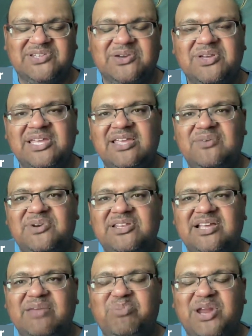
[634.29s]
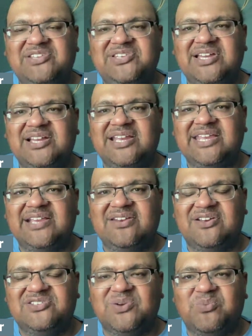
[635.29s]
So when you look at Bryce Young, he can
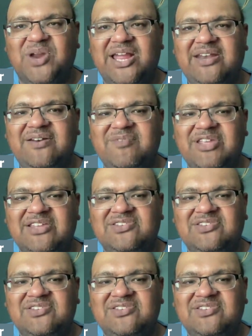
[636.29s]
also run.